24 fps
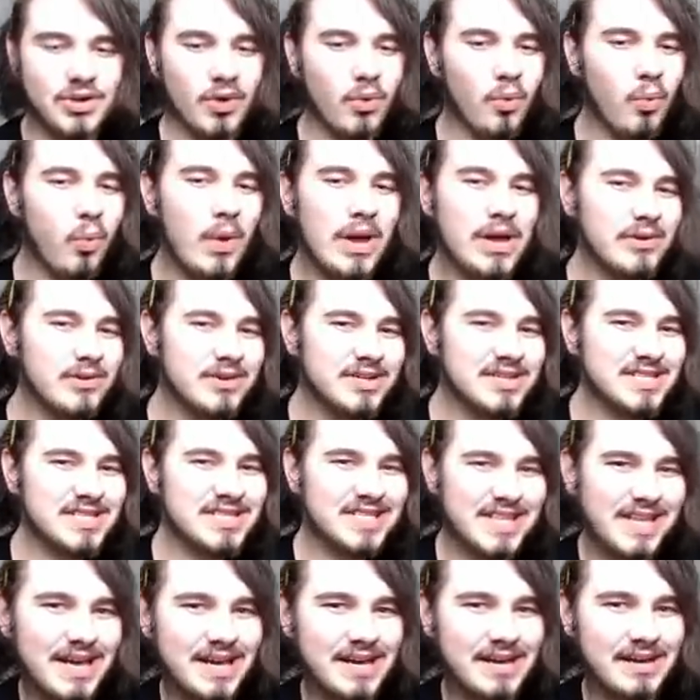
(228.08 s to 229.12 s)
weirdest
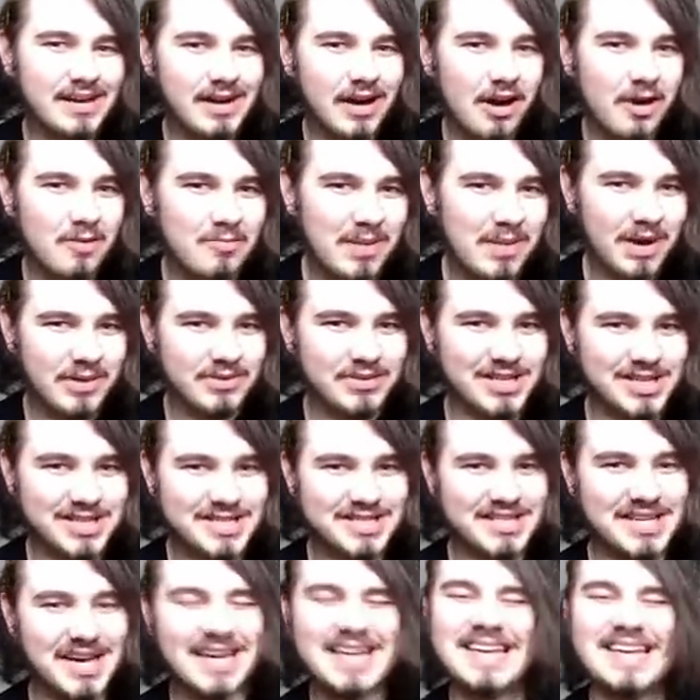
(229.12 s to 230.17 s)
thing about the
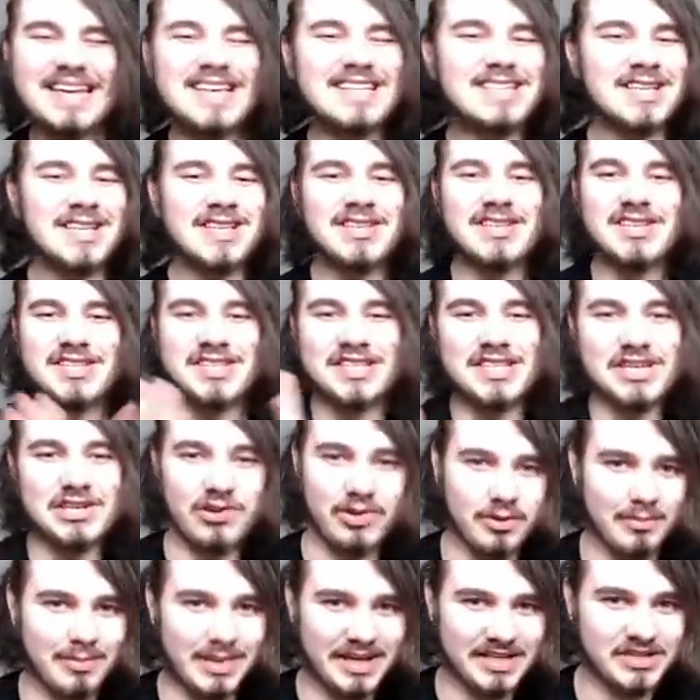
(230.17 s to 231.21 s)
site isn't the
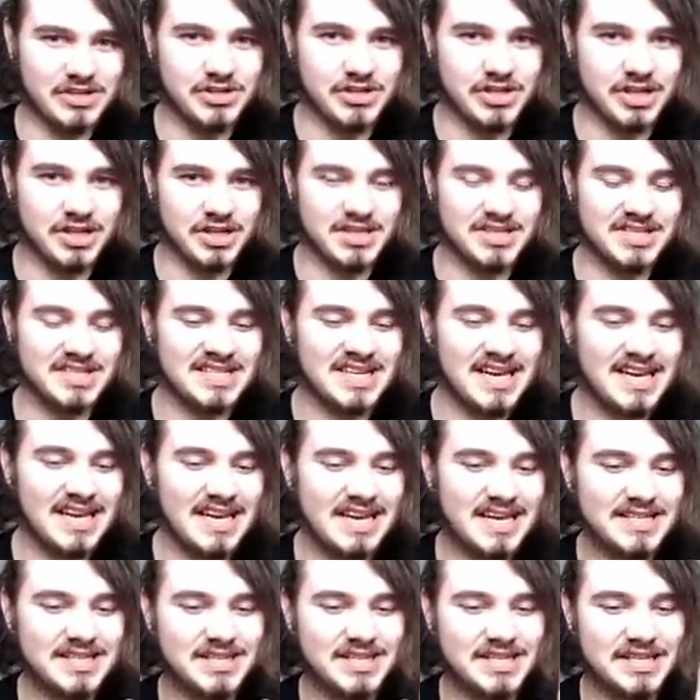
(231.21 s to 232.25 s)
secret messages,
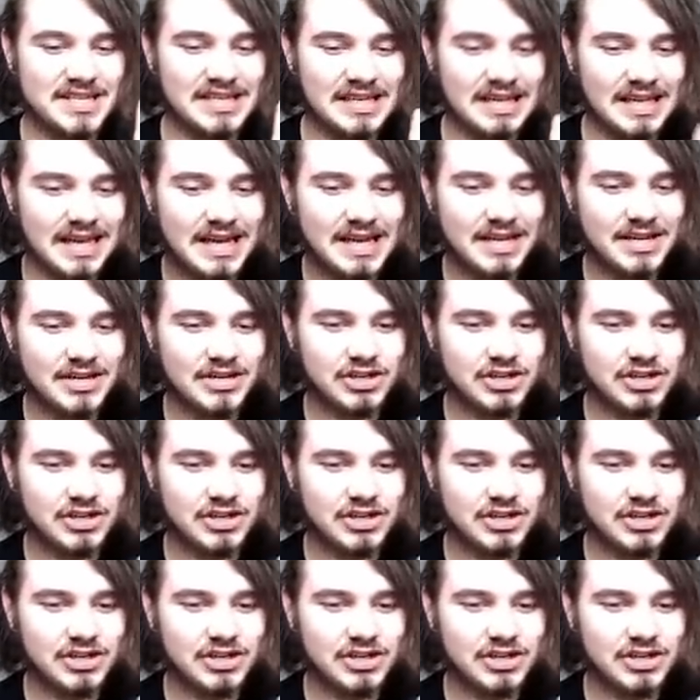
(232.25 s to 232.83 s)
it's the link